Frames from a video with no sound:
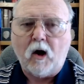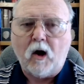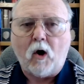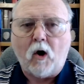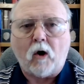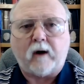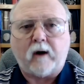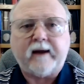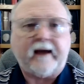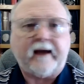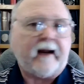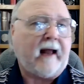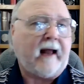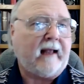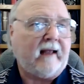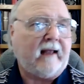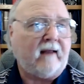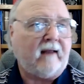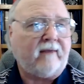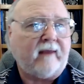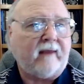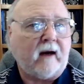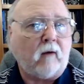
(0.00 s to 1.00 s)
Or can I
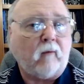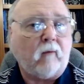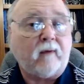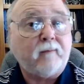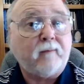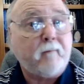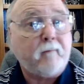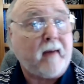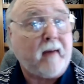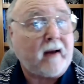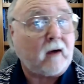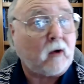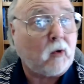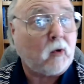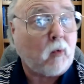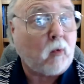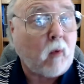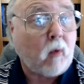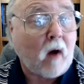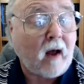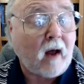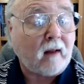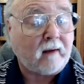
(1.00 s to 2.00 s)
get there with better
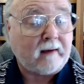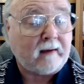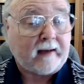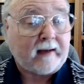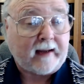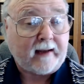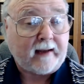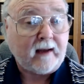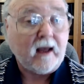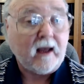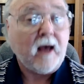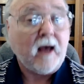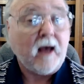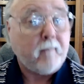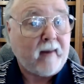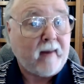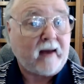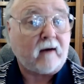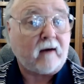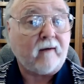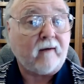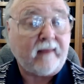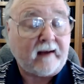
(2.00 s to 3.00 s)
quality,
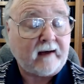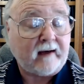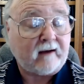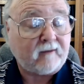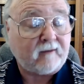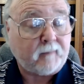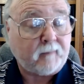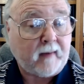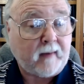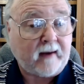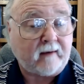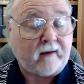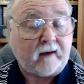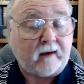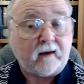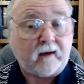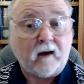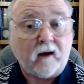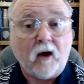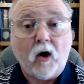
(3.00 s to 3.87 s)
better than expected?